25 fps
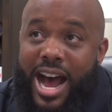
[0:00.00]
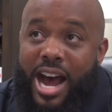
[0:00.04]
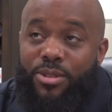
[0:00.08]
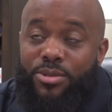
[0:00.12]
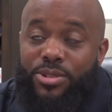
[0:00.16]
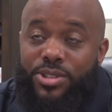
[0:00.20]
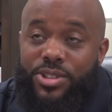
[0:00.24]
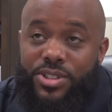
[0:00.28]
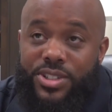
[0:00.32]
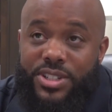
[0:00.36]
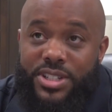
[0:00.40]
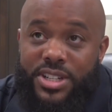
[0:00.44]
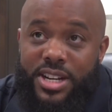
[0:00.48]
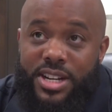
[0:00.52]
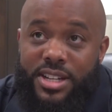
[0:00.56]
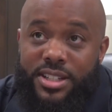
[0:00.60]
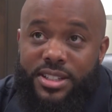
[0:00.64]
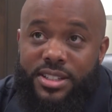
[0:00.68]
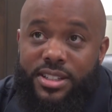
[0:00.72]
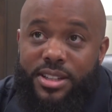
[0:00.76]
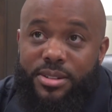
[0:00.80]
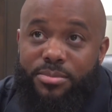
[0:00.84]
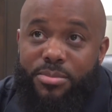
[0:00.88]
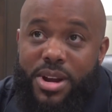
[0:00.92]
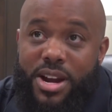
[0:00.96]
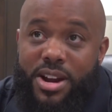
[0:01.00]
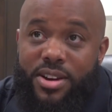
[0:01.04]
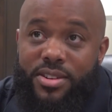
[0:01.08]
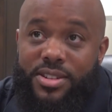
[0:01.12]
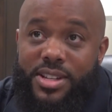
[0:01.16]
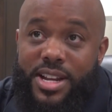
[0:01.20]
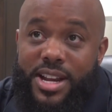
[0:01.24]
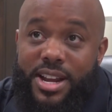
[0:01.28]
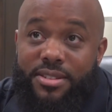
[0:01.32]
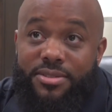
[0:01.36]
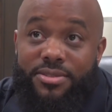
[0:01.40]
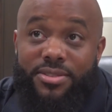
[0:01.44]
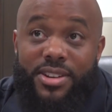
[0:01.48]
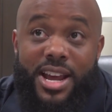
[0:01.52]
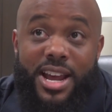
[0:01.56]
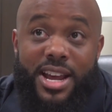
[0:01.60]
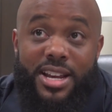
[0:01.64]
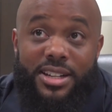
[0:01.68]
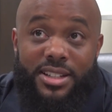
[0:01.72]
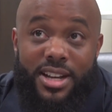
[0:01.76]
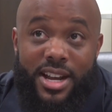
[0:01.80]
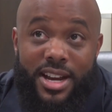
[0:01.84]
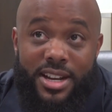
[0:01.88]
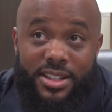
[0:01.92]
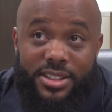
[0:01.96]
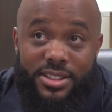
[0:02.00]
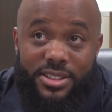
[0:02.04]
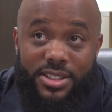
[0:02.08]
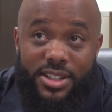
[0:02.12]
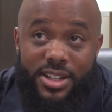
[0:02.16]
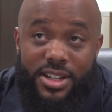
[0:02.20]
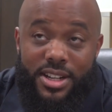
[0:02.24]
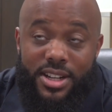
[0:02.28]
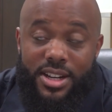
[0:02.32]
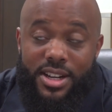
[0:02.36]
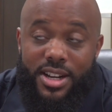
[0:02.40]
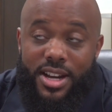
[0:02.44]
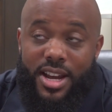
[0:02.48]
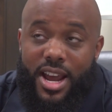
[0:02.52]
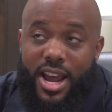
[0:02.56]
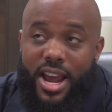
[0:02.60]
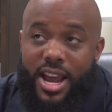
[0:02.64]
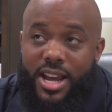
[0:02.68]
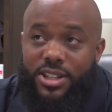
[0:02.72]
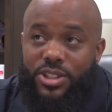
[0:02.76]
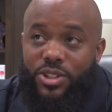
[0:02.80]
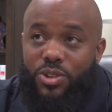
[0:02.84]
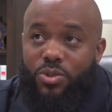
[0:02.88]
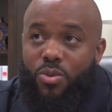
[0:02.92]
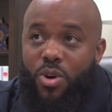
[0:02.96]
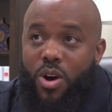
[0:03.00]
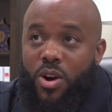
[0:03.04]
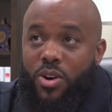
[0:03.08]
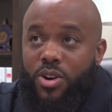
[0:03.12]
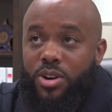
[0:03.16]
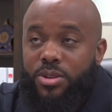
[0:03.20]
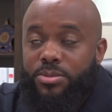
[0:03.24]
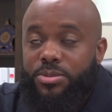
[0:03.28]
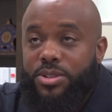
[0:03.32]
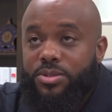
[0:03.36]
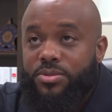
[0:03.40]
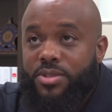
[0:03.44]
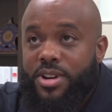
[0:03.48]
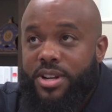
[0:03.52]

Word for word: I would suggest that parents have flashlights as you walk up to